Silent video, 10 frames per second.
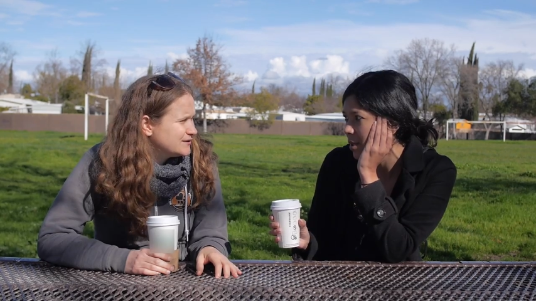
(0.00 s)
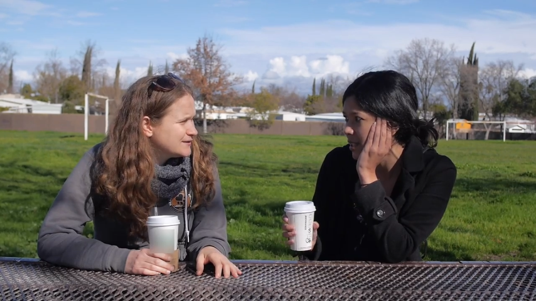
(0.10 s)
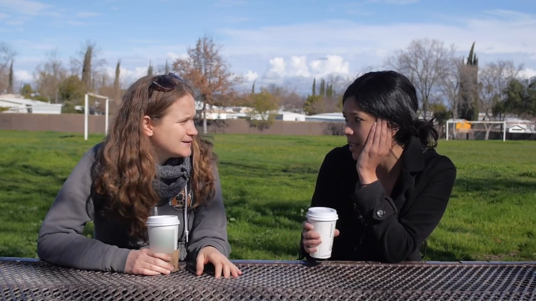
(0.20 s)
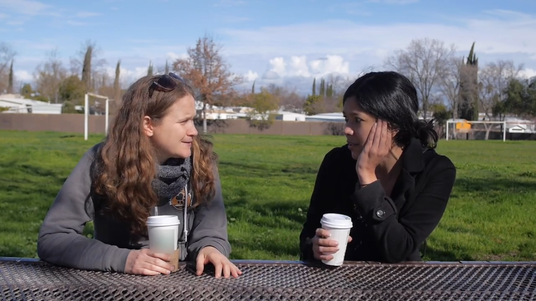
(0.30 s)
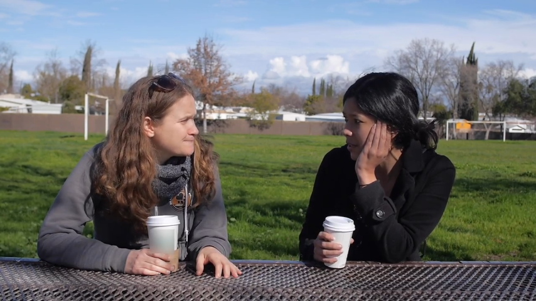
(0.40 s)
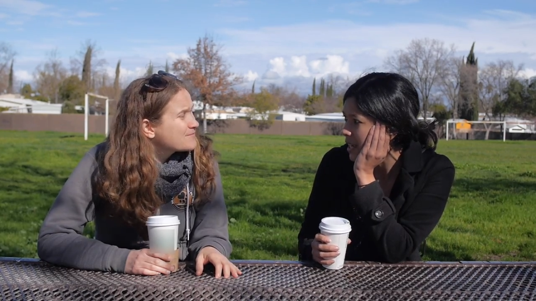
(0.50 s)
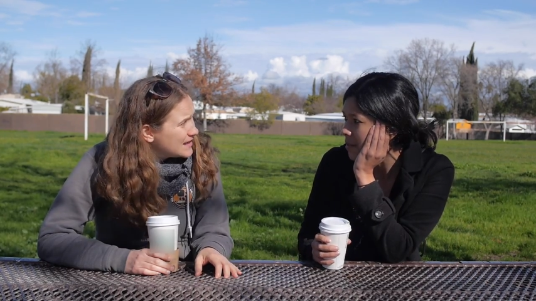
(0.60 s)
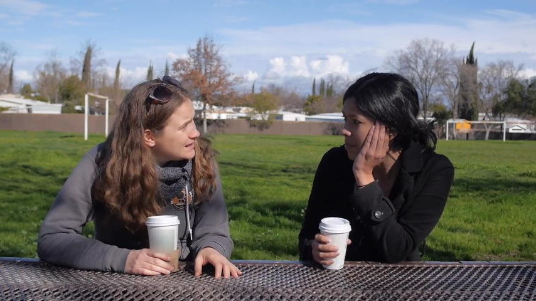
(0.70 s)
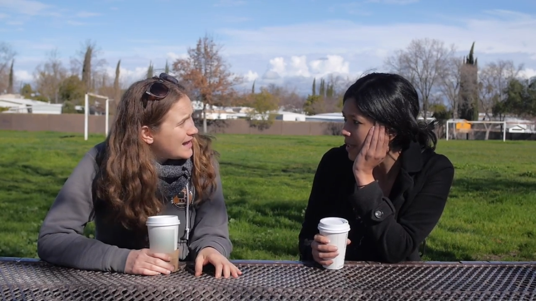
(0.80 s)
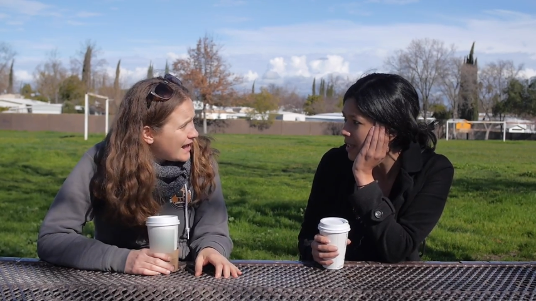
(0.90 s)
Speaker 1: particular camp?
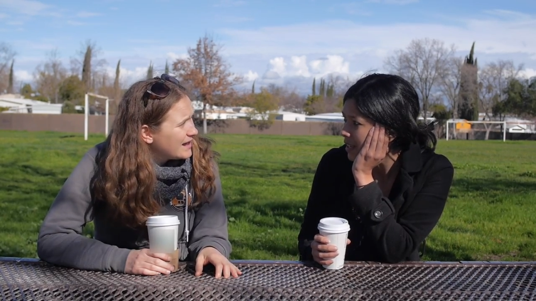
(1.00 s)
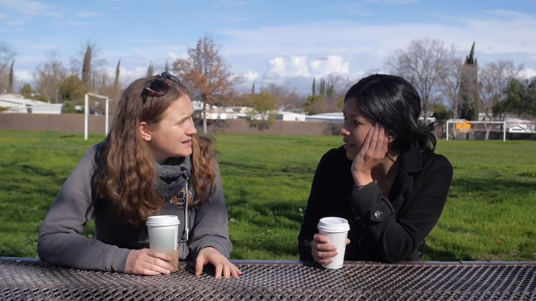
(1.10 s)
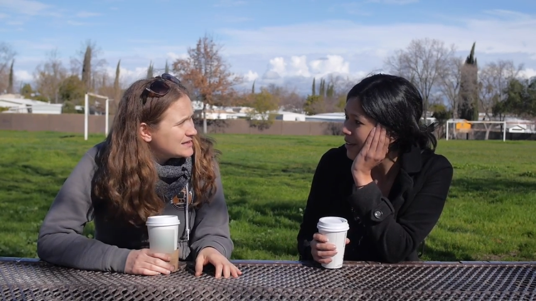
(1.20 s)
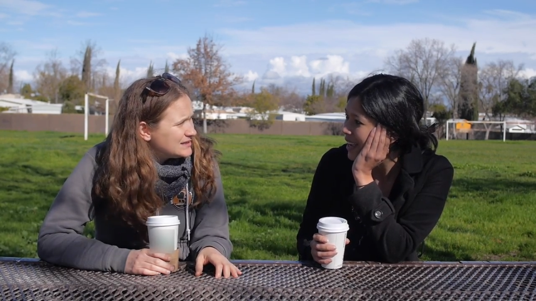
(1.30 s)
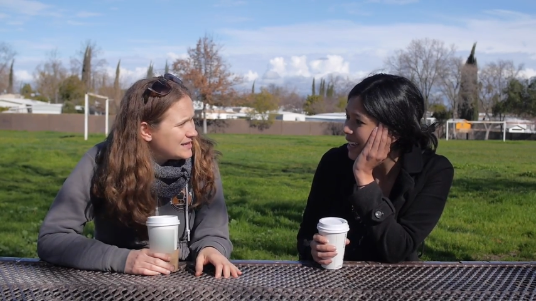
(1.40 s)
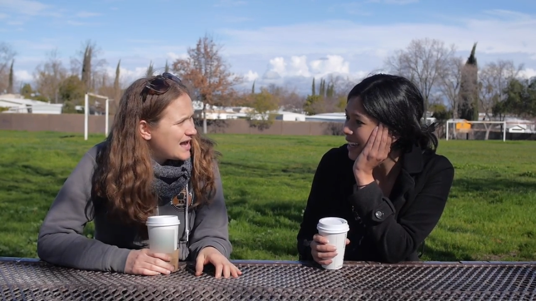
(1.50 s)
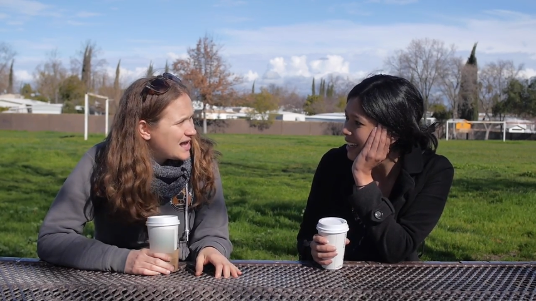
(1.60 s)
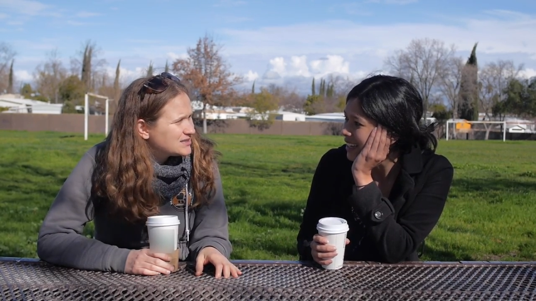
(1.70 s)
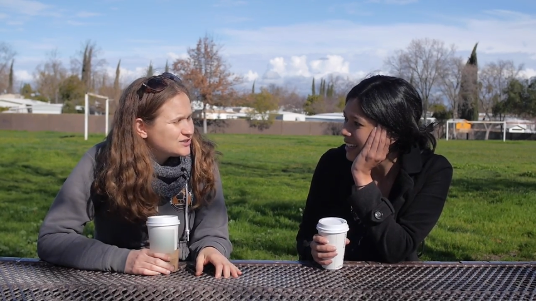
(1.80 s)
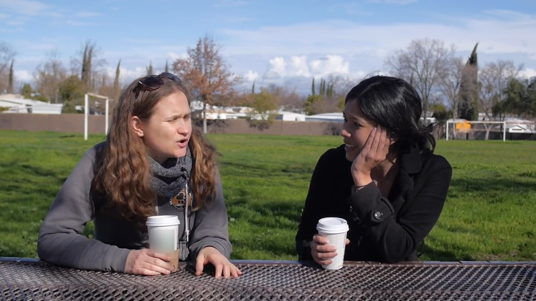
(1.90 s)
Yeah. Okay. Yeah.
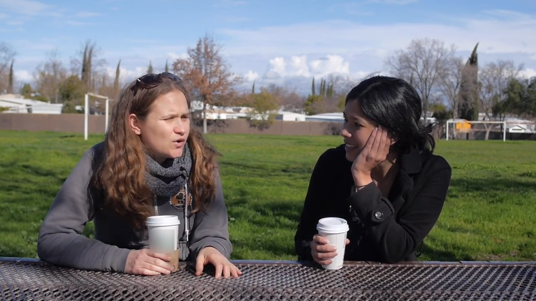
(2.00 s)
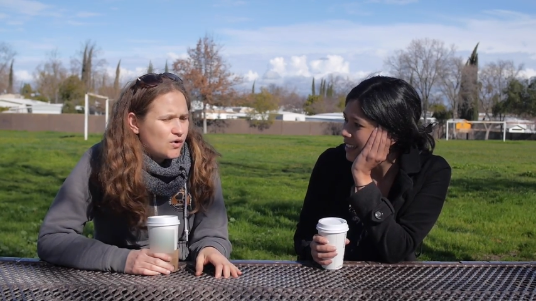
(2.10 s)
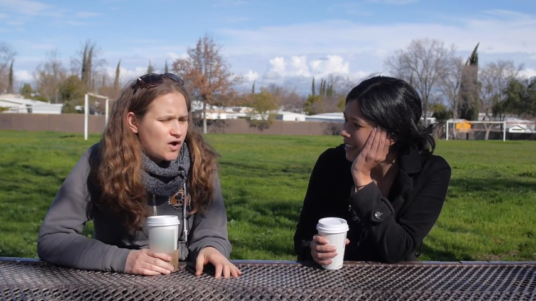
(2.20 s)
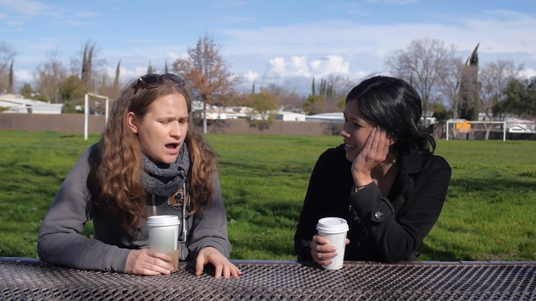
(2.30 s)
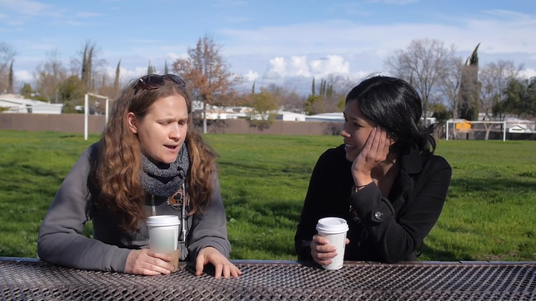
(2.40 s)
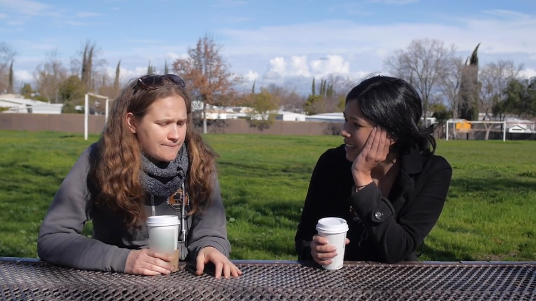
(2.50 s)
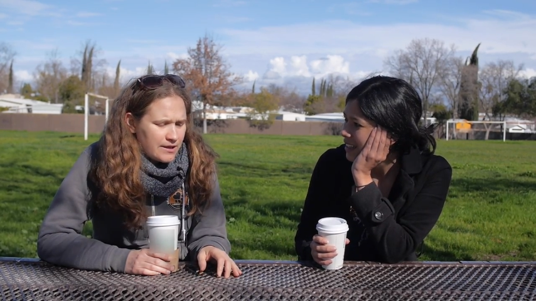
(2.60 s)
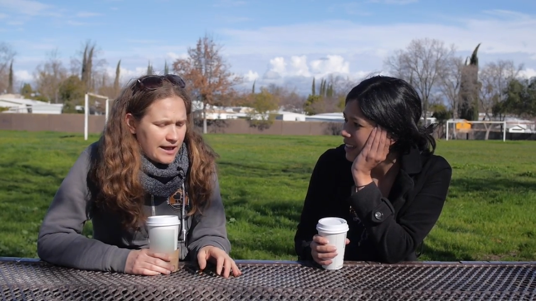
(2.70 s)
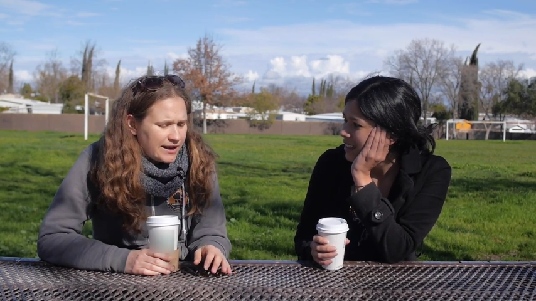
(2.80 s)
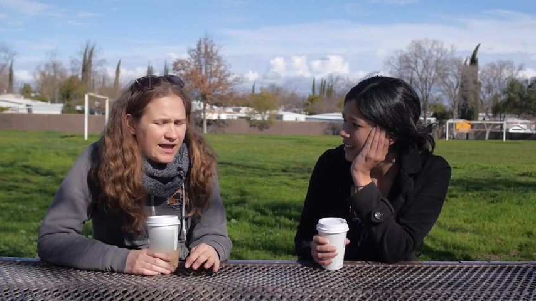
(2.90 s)
So
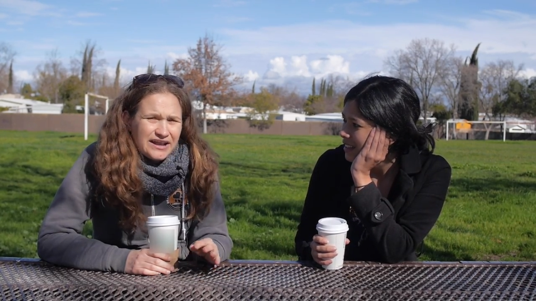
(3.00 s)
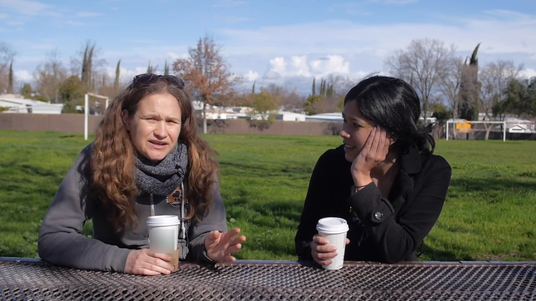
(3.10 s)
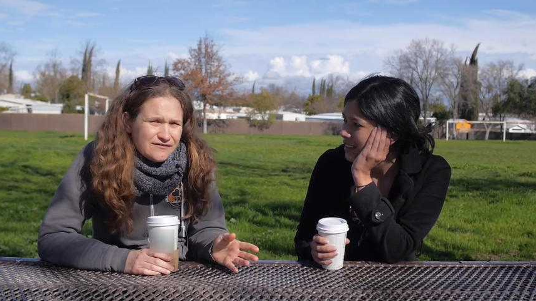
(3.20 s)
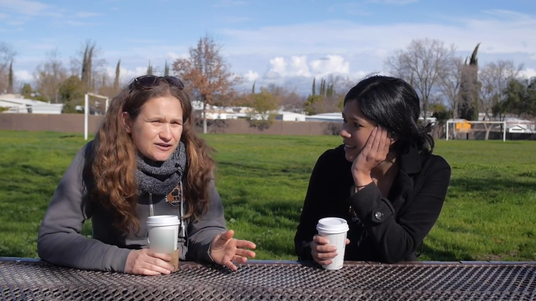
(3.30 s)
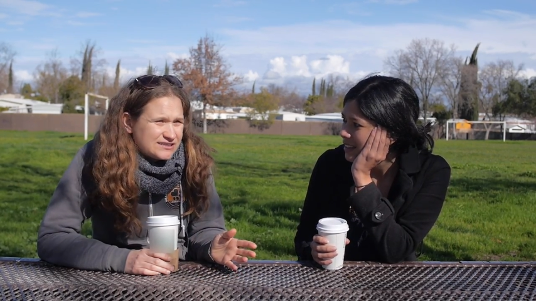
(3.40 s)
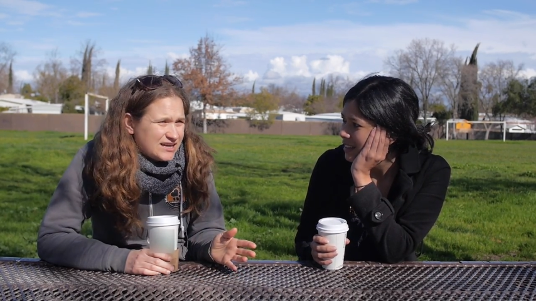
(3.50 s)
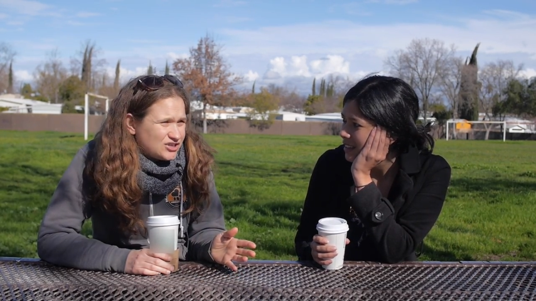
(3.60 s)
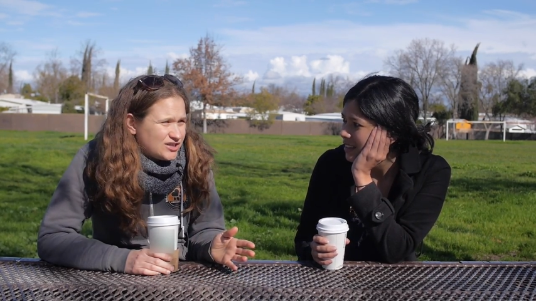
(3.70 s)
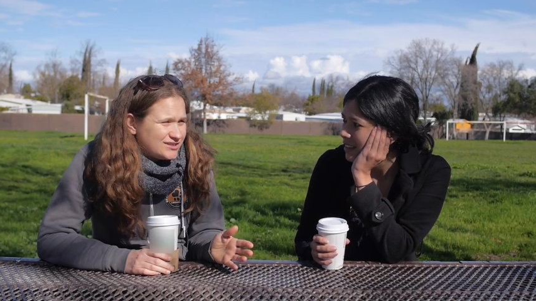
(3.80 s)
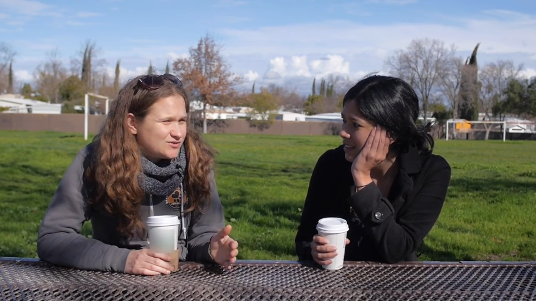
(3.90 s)
at any of our
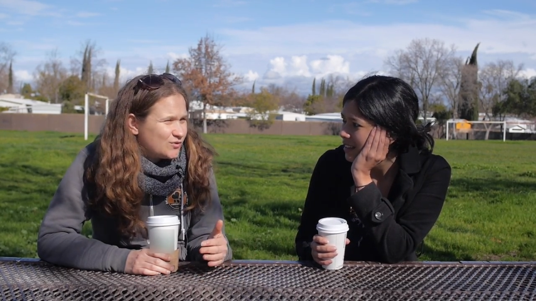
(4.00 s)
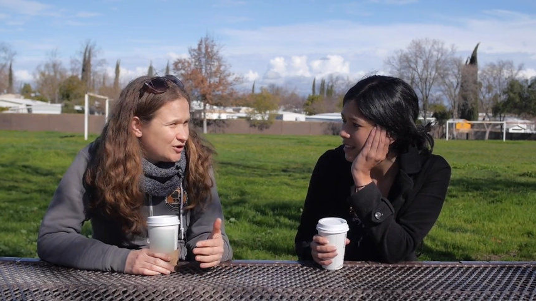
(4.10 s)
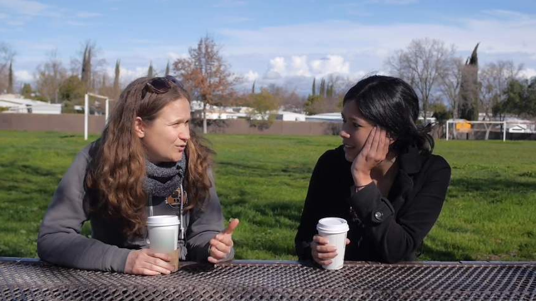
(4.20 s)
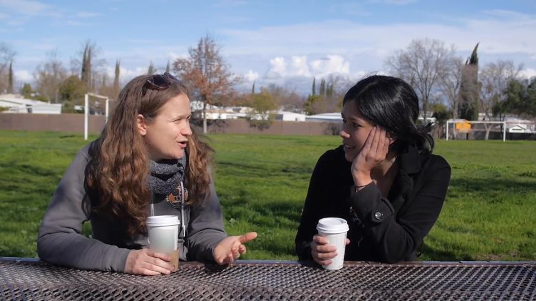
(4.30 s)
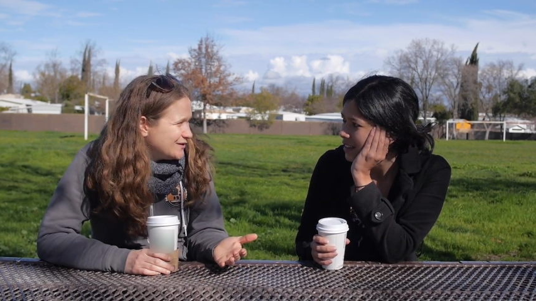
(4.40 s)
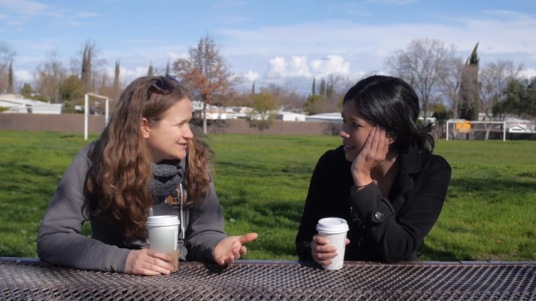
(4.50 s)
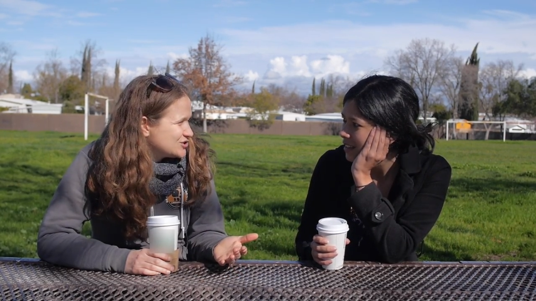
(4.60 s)
sessions, you know, we always